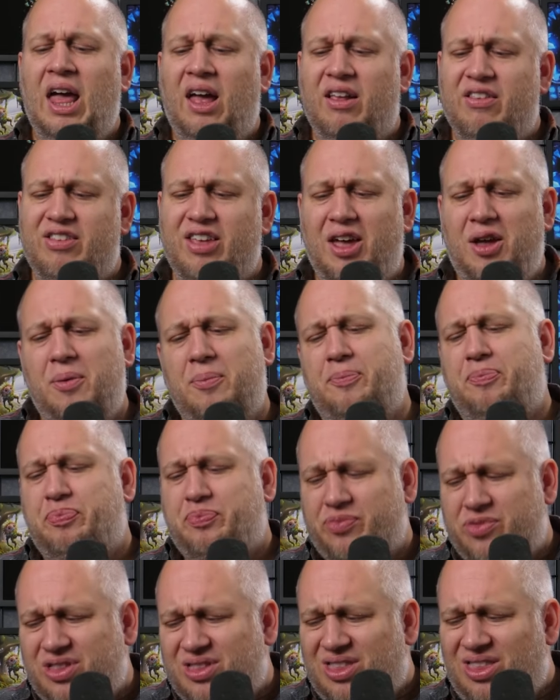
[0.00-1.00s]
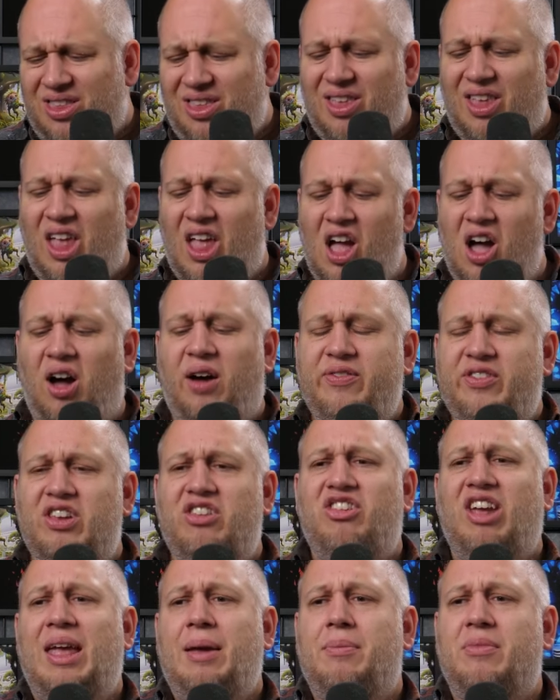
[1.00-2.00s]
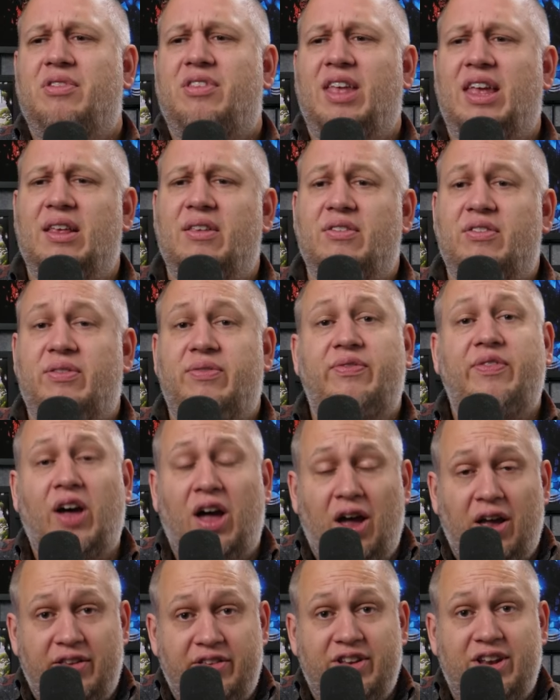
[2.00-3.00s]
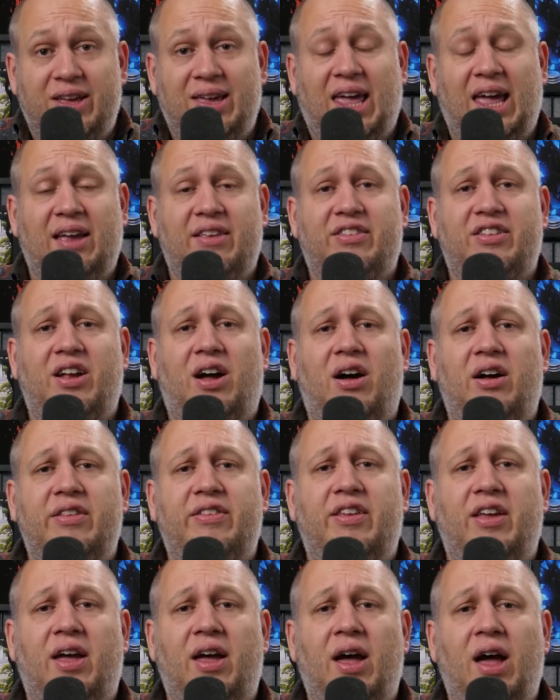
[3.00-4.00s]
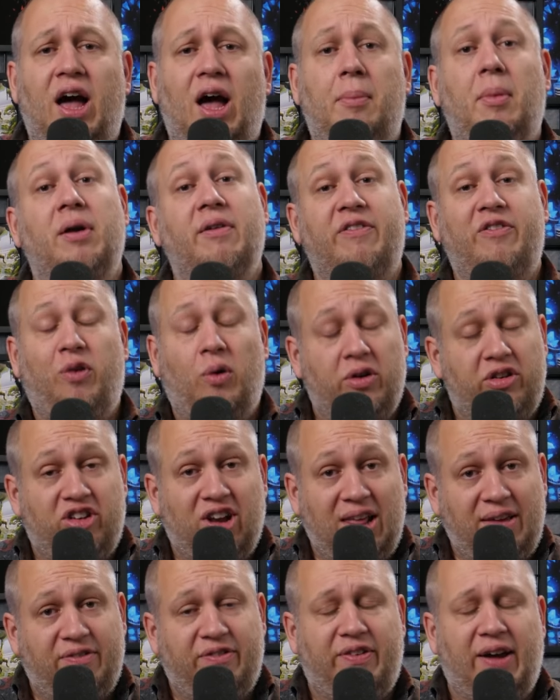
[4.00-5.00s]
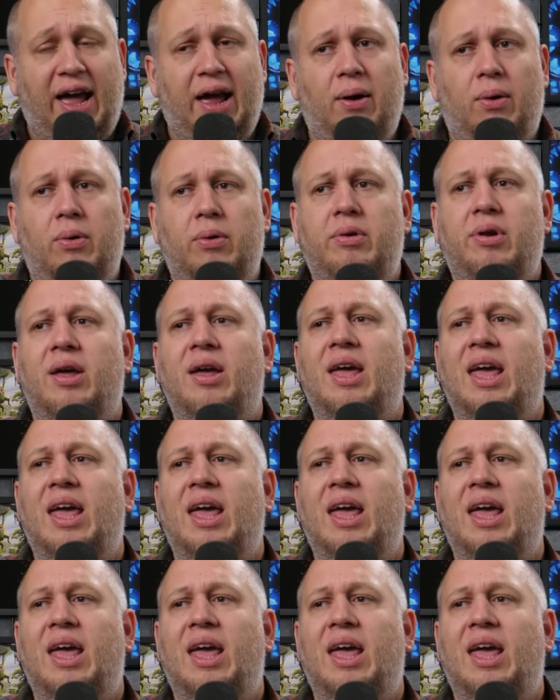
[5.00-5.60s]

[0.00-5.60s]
So, after James's first Kickstarter um, unfortunately failed,